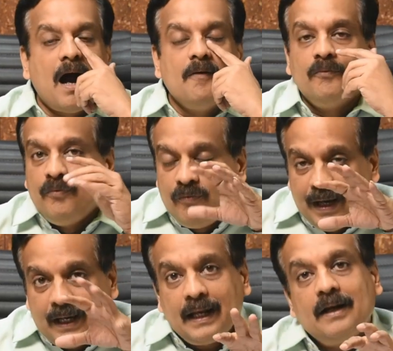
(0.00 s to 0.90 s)

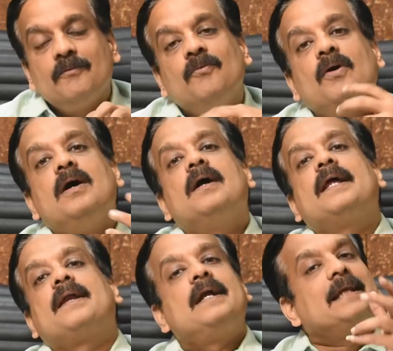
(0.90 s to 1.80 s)
when and where
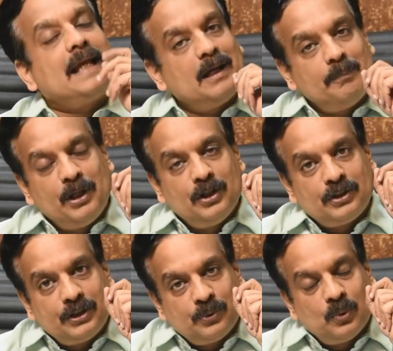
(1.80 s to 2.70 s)
a writ can be
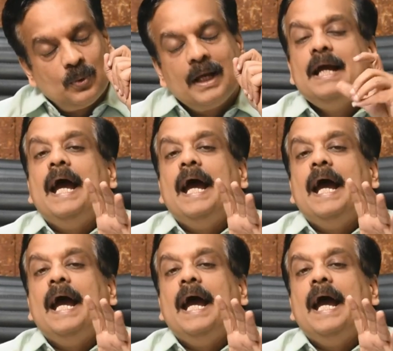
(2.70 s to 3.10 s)
issued,